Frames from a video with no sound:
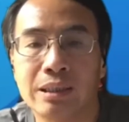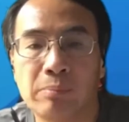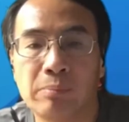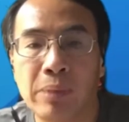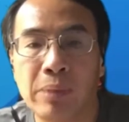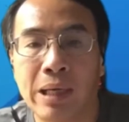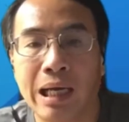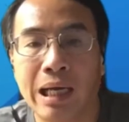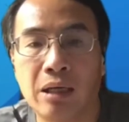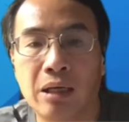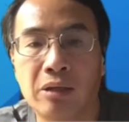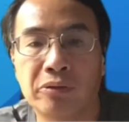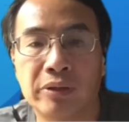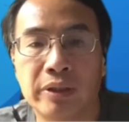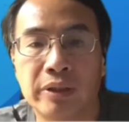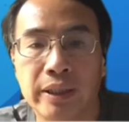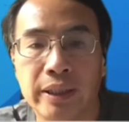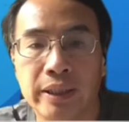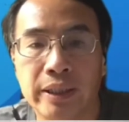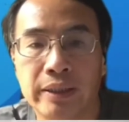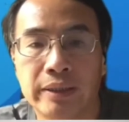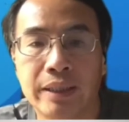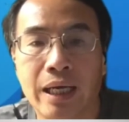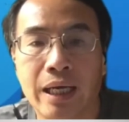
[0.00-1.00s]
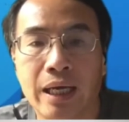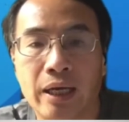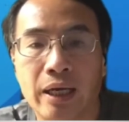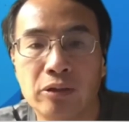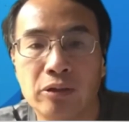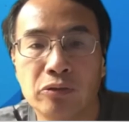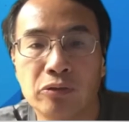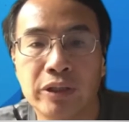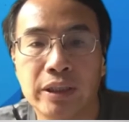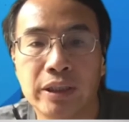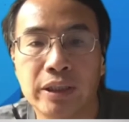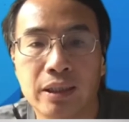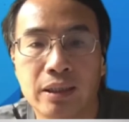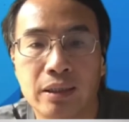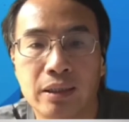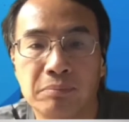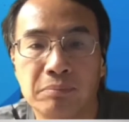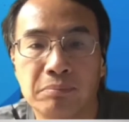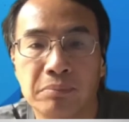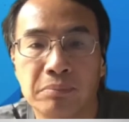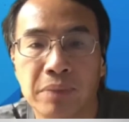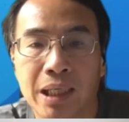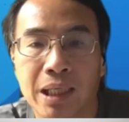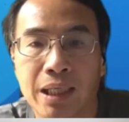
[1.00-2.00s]
power is how do we
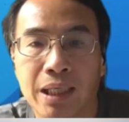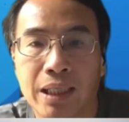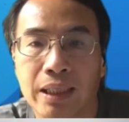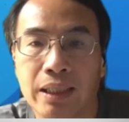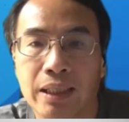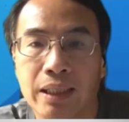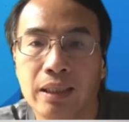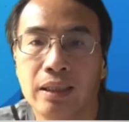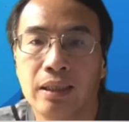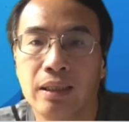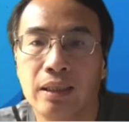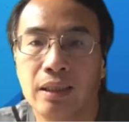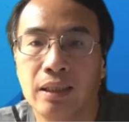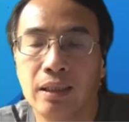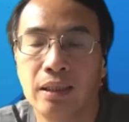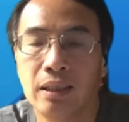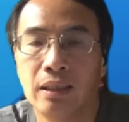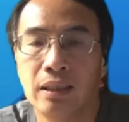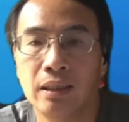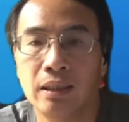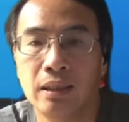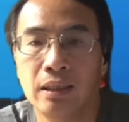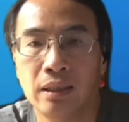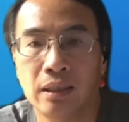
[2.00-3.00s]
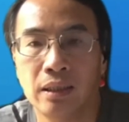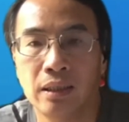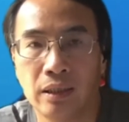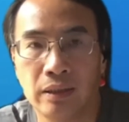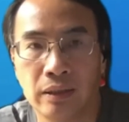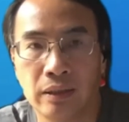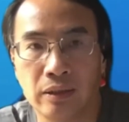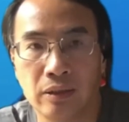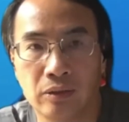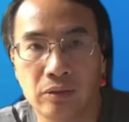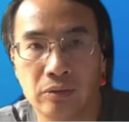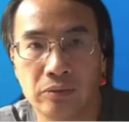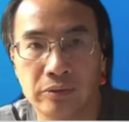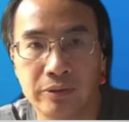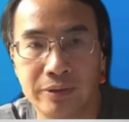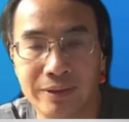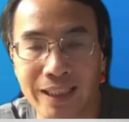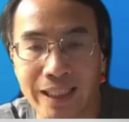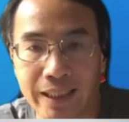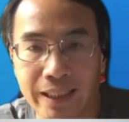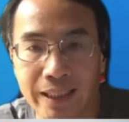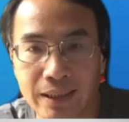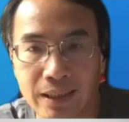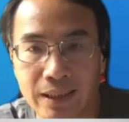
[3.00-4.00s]
combine,
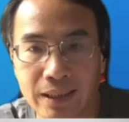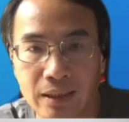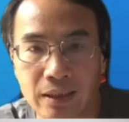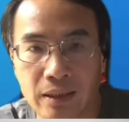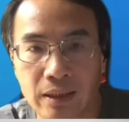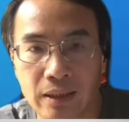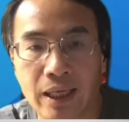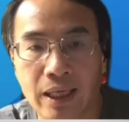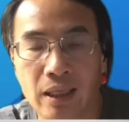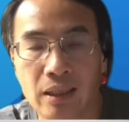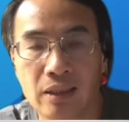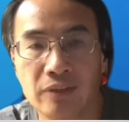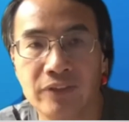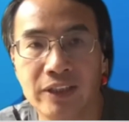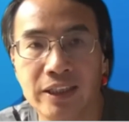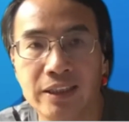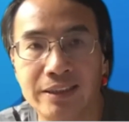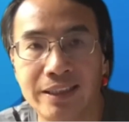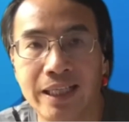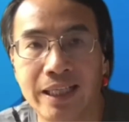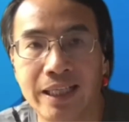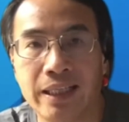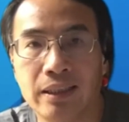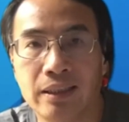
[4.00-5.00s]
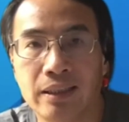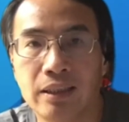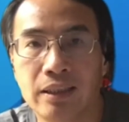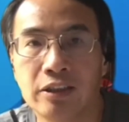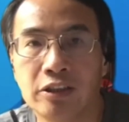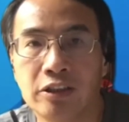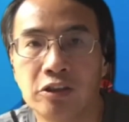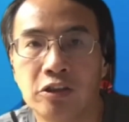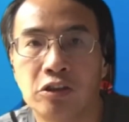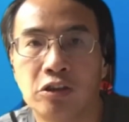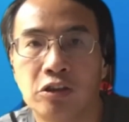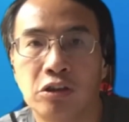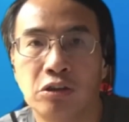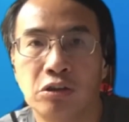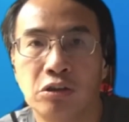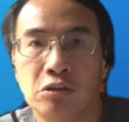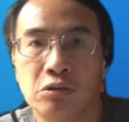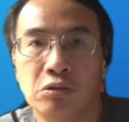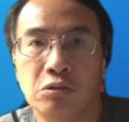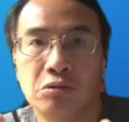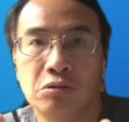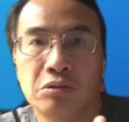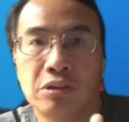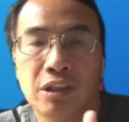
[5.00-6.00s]
data, elevate data
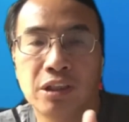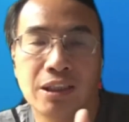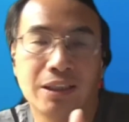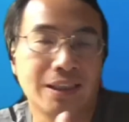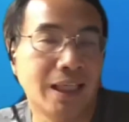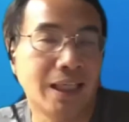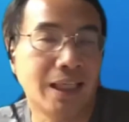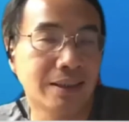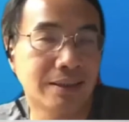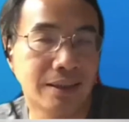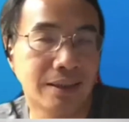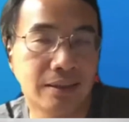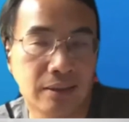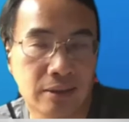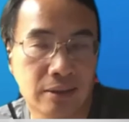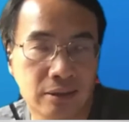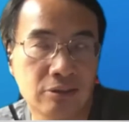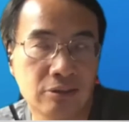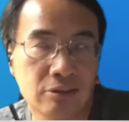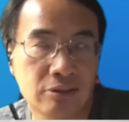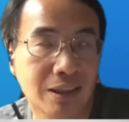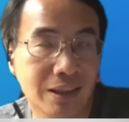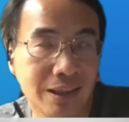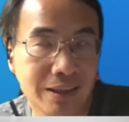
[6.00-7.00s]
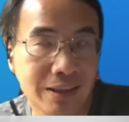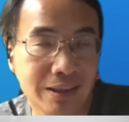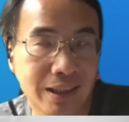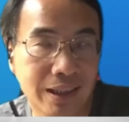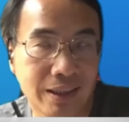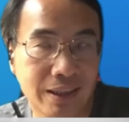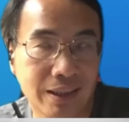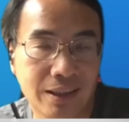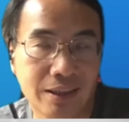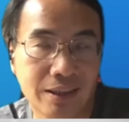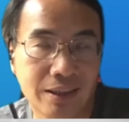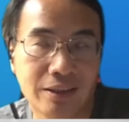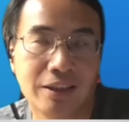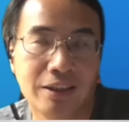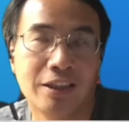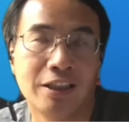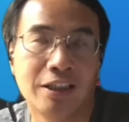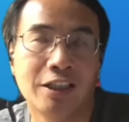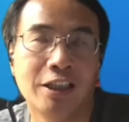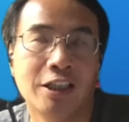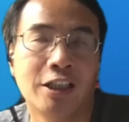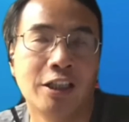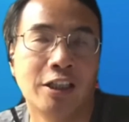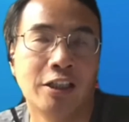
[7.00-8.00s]
to connected, to clean data,
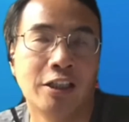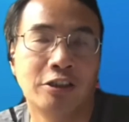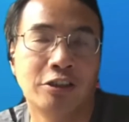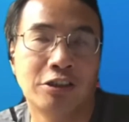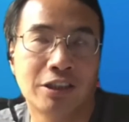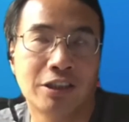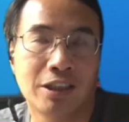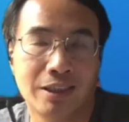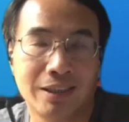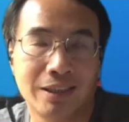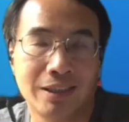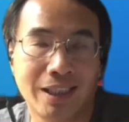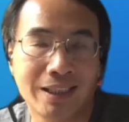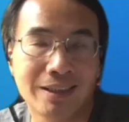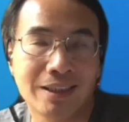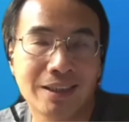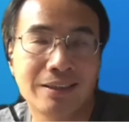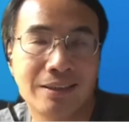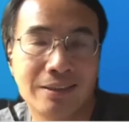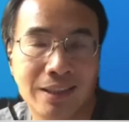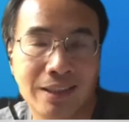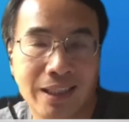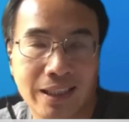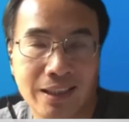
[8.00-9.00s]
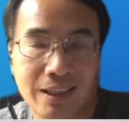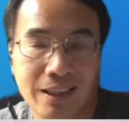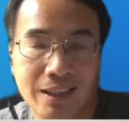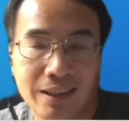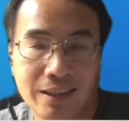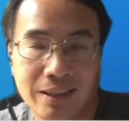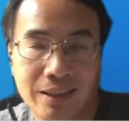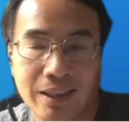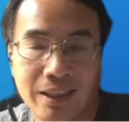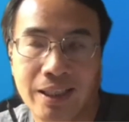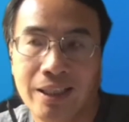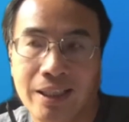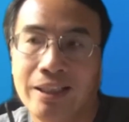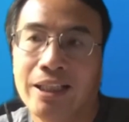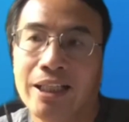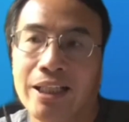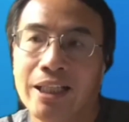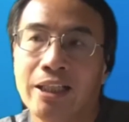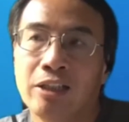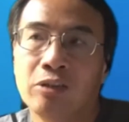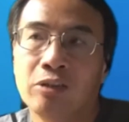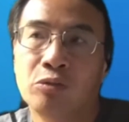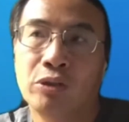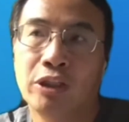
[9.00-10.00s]
to connected data, and then
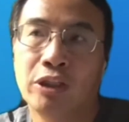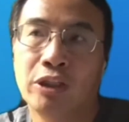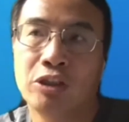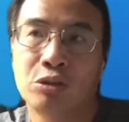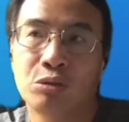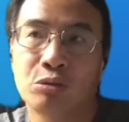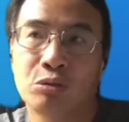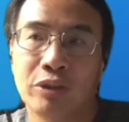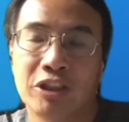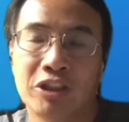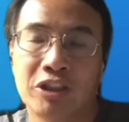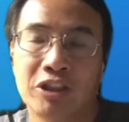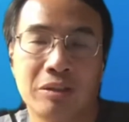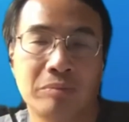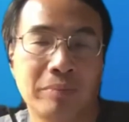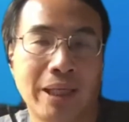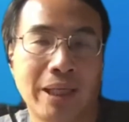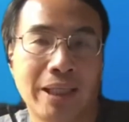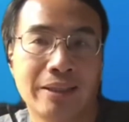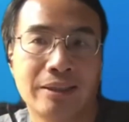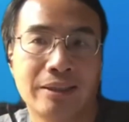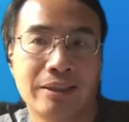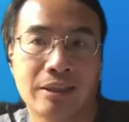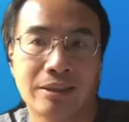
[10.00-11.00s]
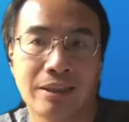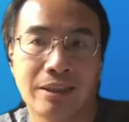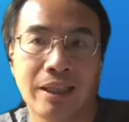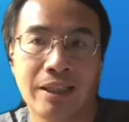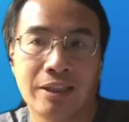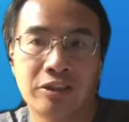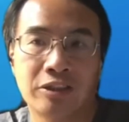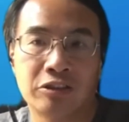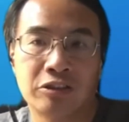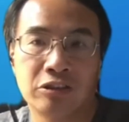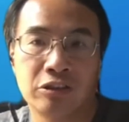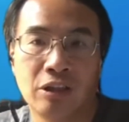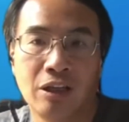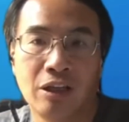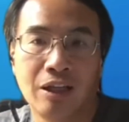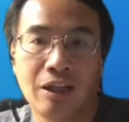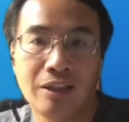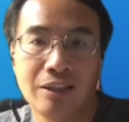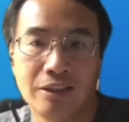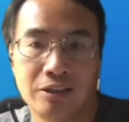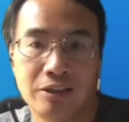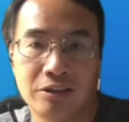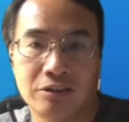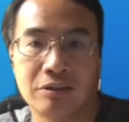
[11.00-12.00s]
enrich with semantics as
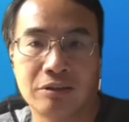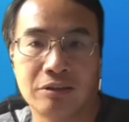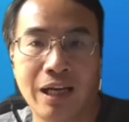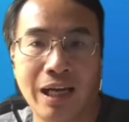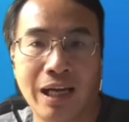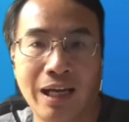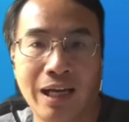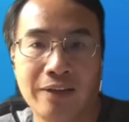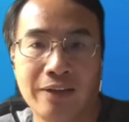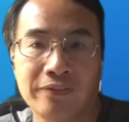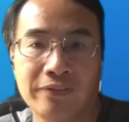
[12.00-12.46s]
knowledge graph